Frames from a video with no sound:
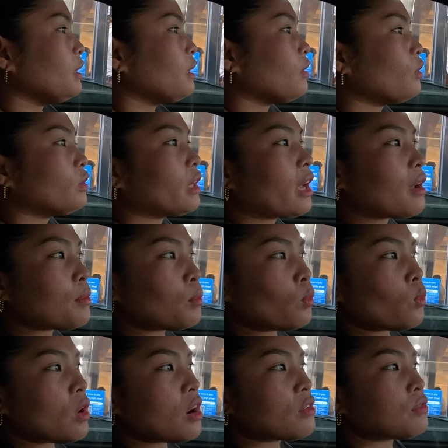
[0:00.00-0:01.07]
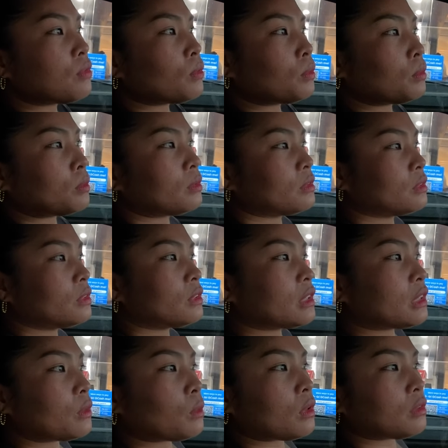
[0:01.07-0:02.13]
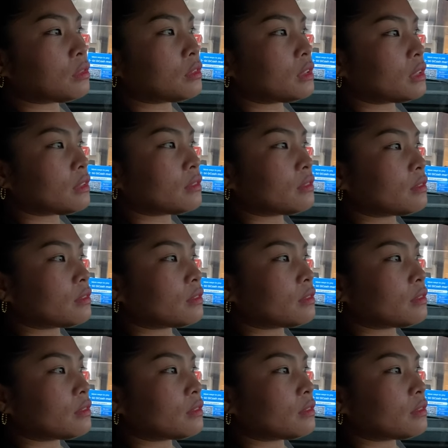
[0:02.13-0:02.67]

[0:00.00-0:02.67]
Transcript: Oh, they have waffle. Look at the waffle, though.